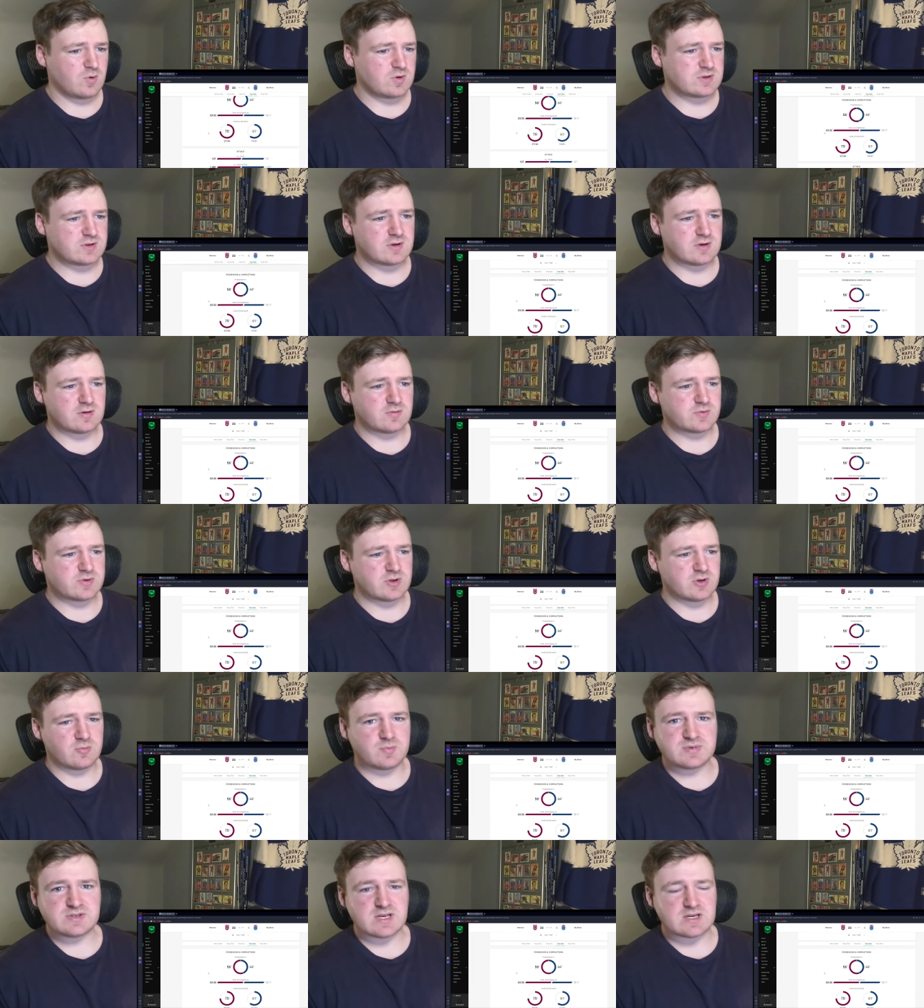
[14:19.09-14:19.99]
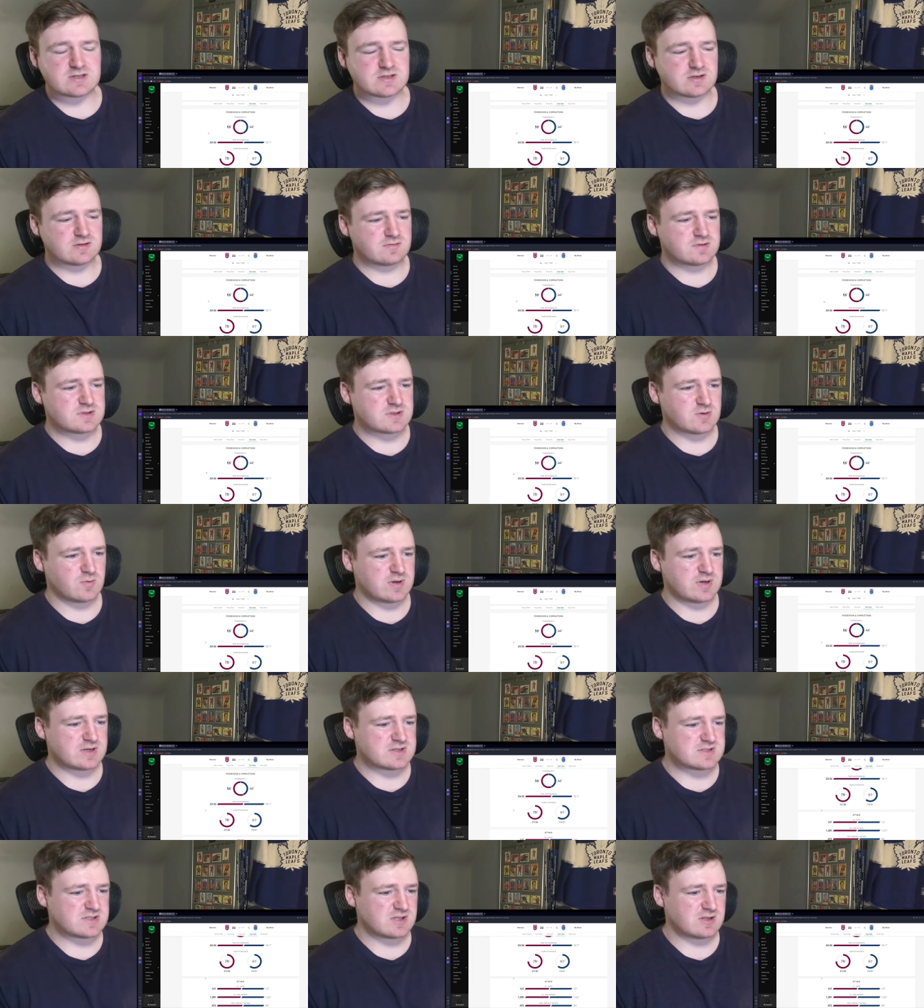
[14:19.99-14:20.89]
their possession, so we
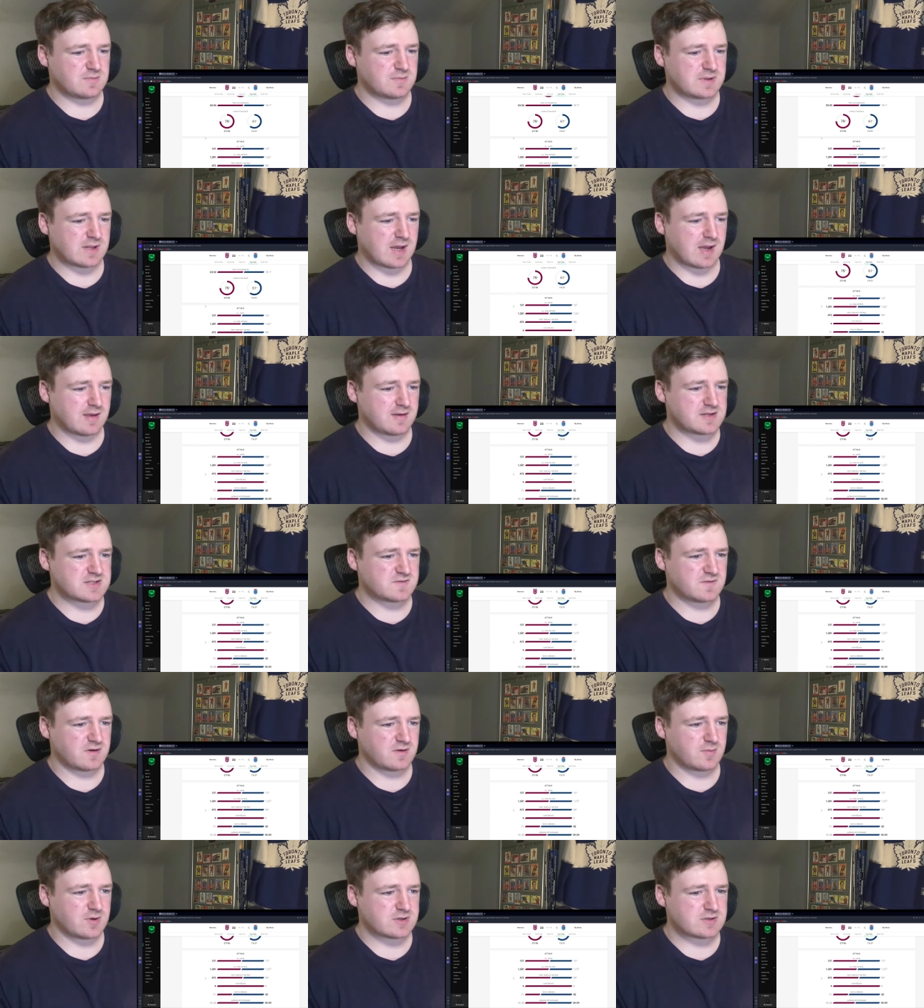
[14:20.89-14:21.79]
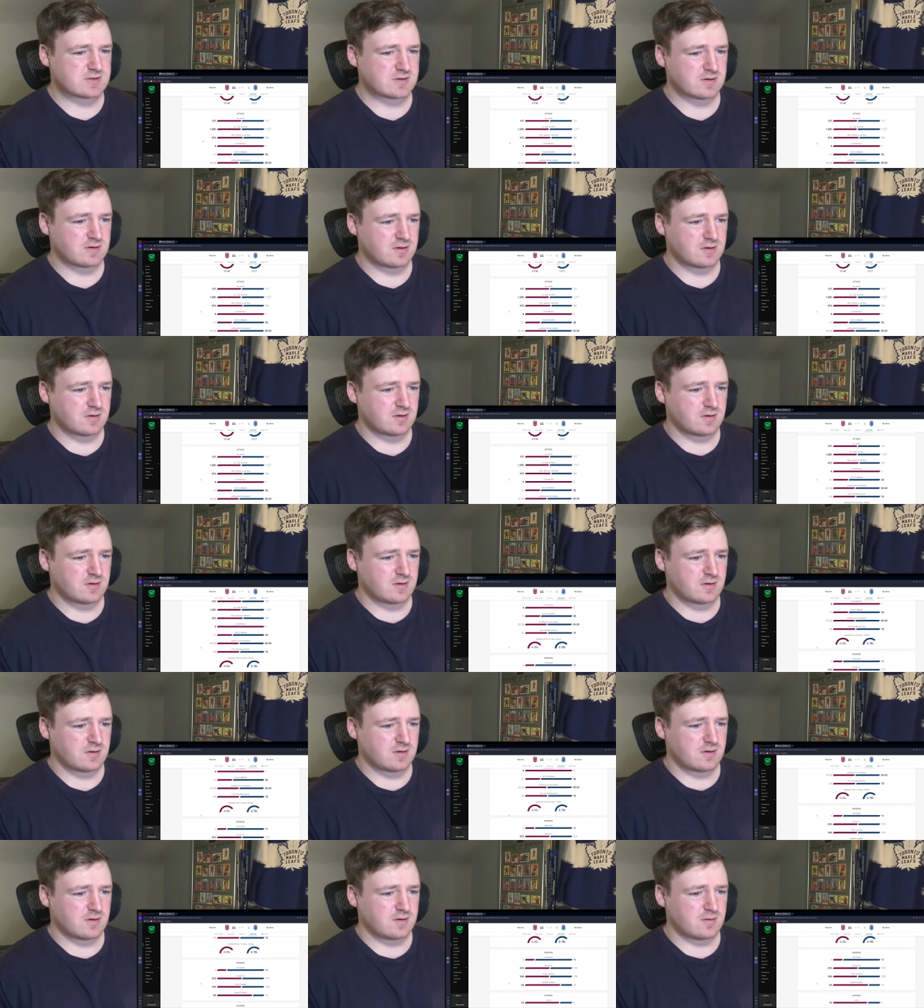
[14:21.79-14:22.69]
didn't see them in the highlights very much.
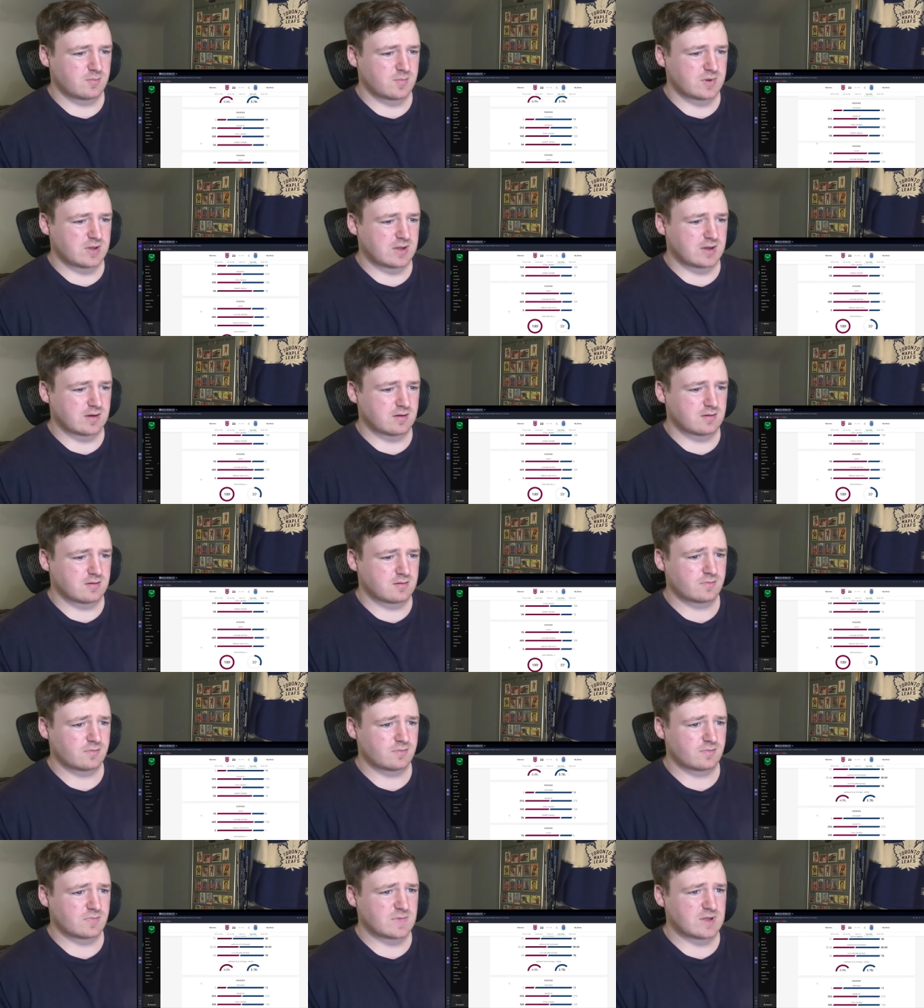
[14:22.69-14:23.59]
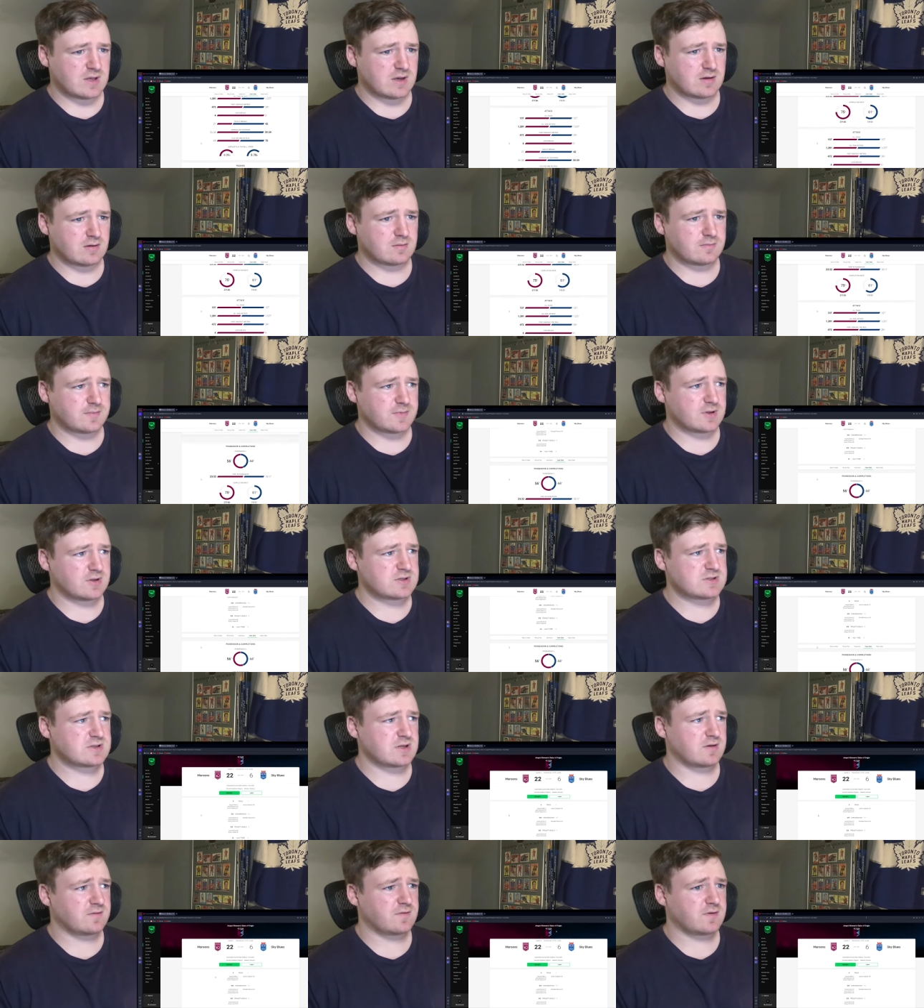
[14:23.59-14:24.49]
But yeah, good
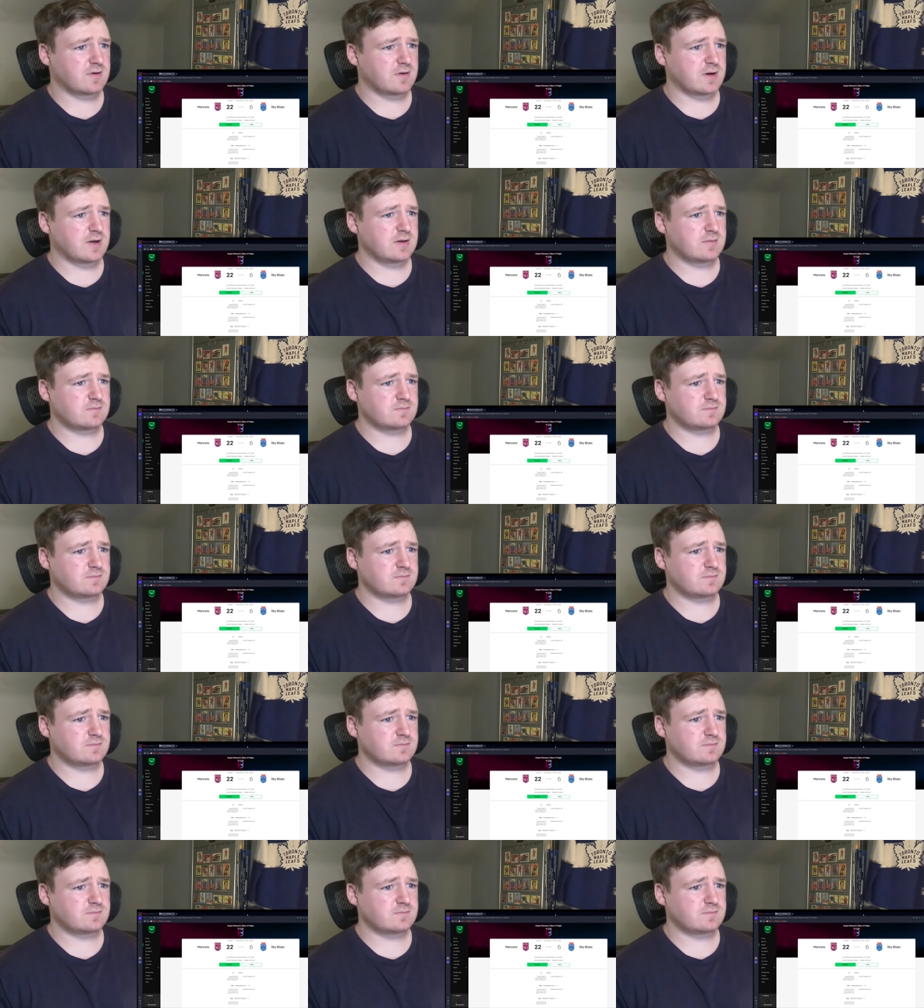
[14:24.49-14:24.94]
stuff. All right.